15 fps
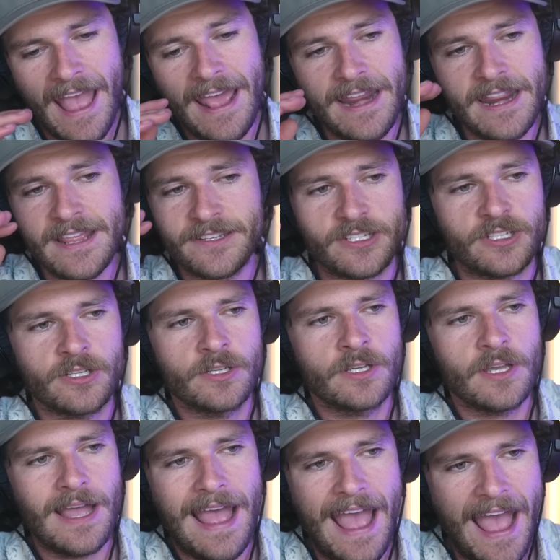And it is
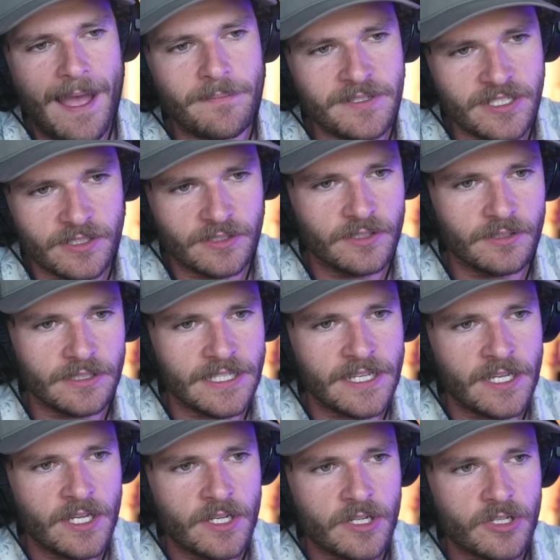
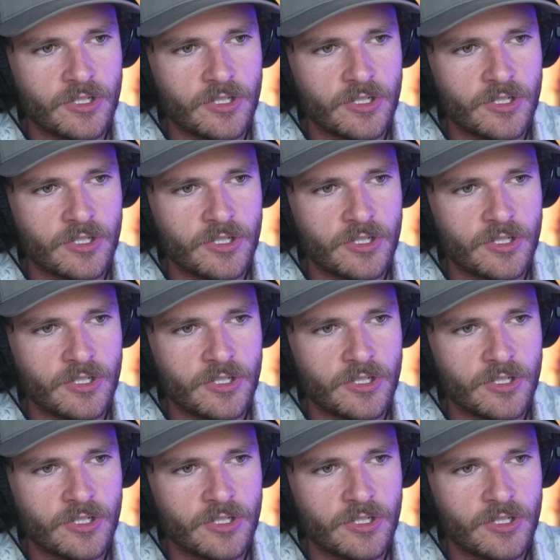absolutely